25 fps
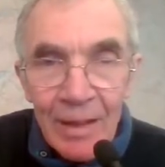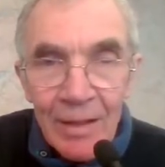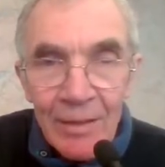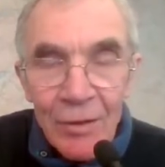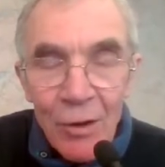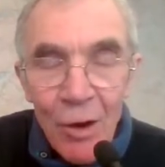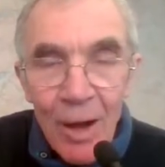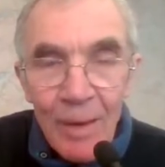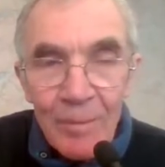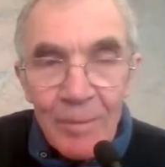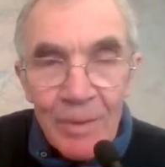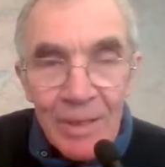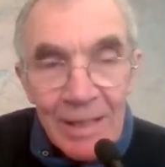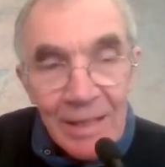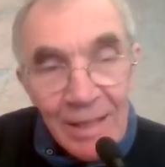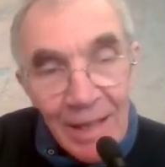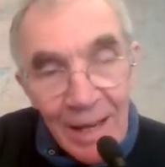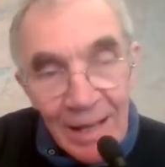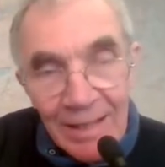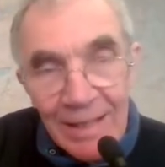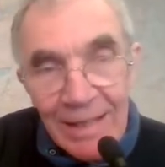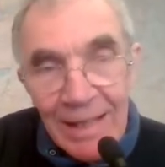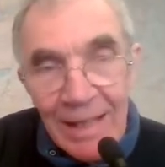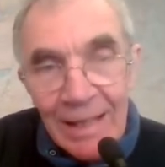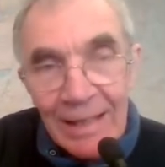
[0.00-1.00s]
So I'm
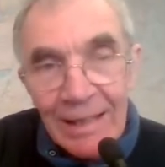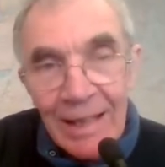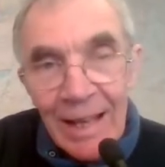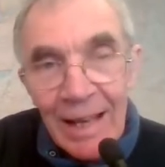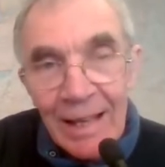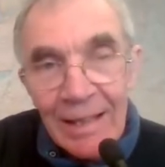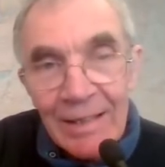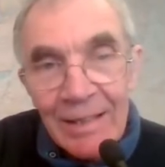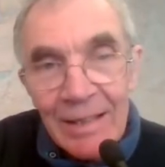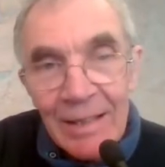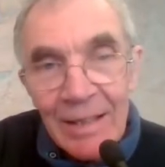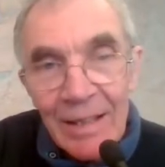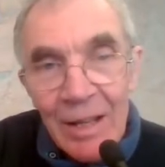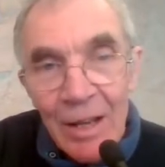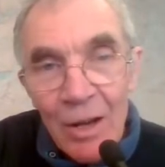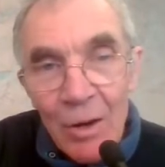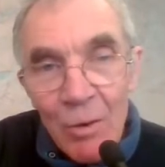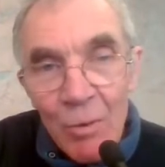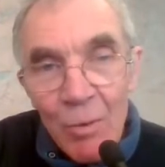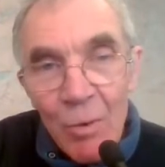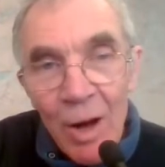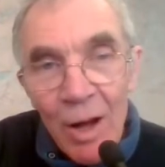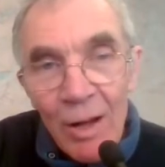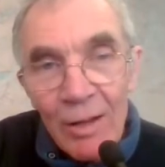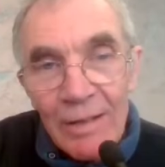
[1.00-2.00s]
suggesting that
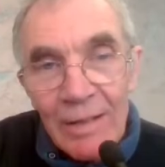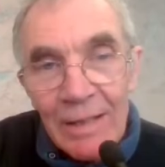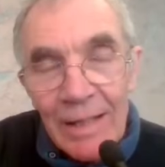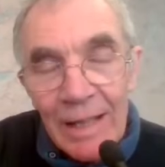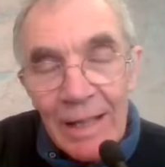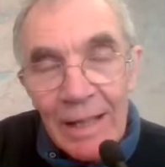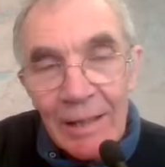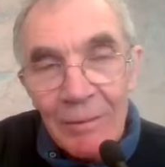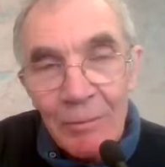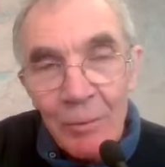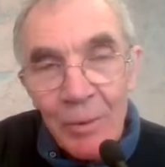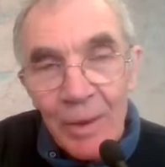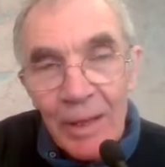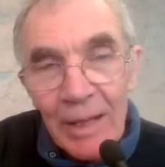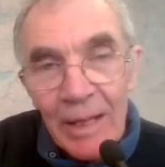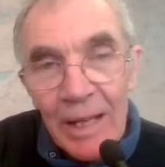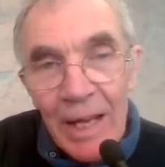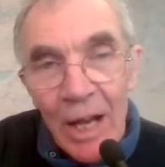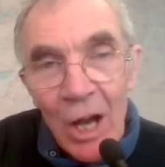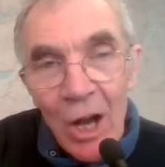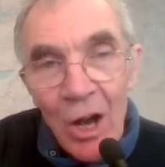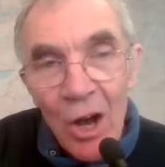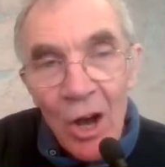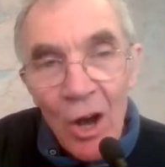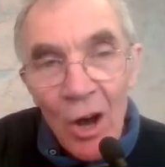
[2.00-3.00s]
whilst if
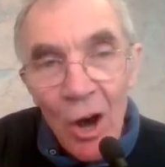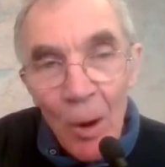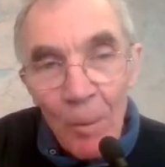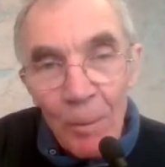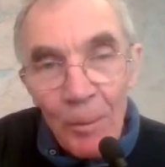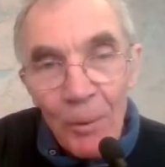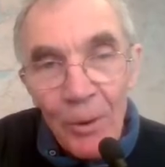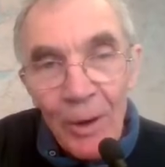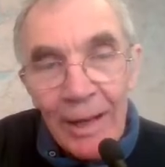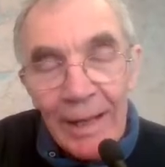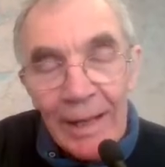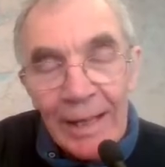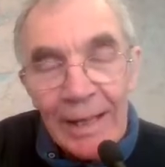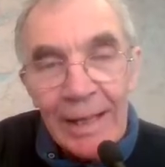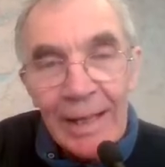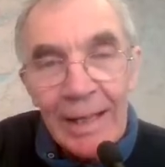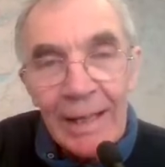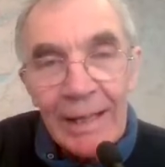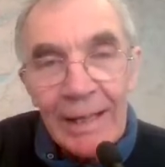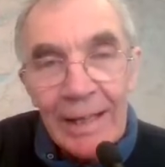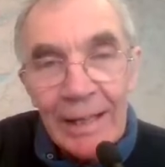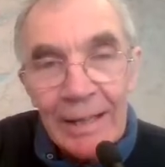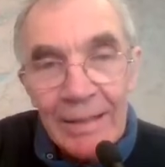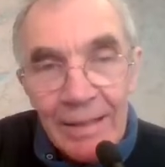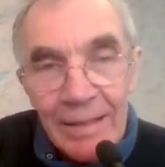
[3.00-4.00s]
we operate
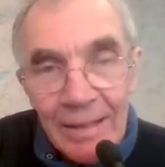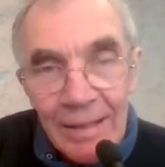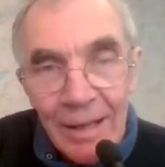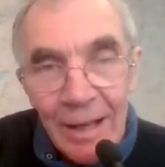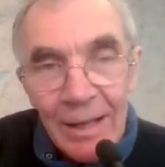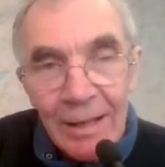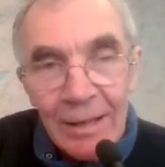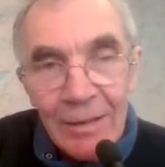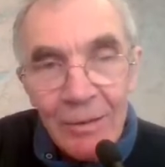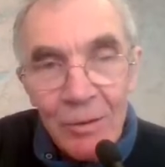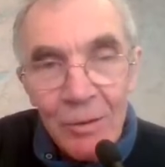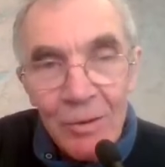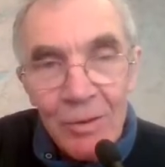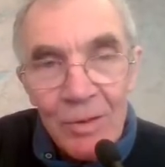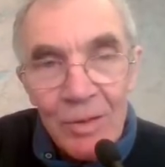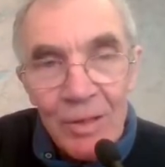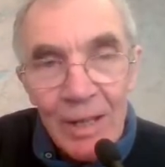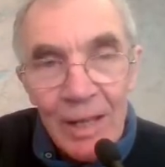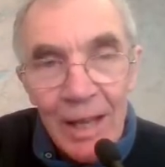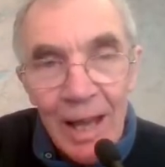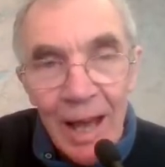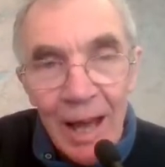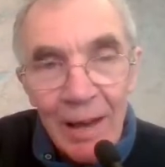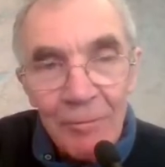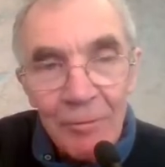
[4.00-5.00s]
here in cycles,
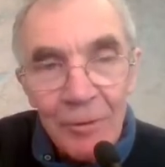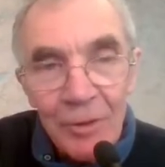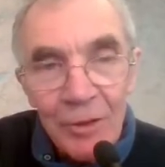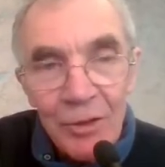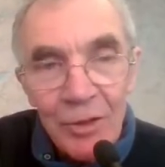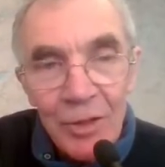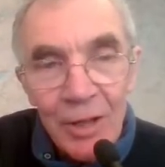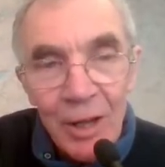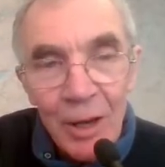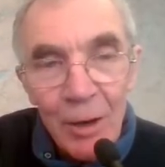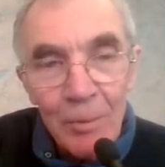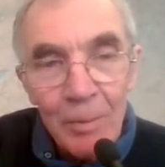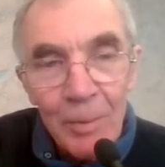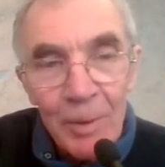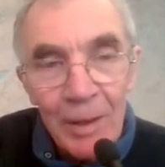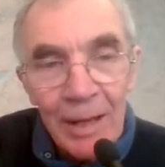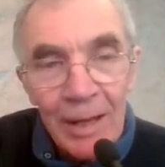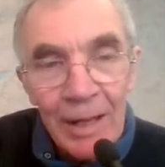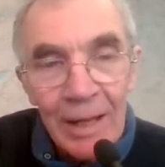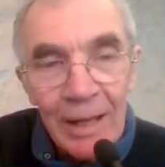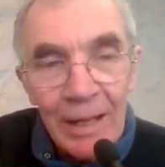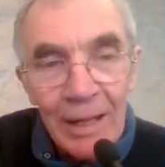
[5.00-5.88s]
the average COP